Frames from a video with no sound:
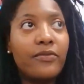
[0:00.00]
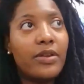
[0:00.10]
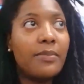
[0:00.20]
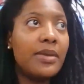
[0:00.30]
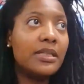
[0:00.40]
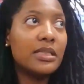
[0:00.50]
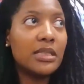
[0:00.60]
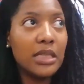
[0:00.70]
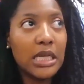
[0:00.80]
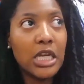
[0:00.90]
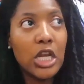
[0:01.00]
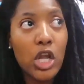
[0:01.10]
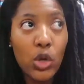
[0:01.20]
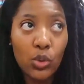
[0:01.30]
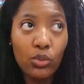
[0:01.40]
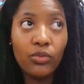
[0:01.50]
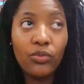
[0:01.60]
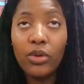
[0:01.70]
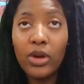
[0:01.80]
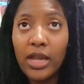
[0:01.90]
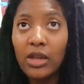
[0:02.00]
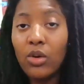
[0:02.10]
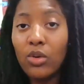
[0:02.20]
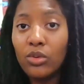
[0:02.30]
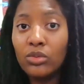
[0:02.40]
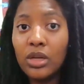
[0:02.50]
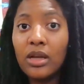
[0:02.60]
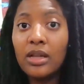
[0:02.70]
infamously known for a cold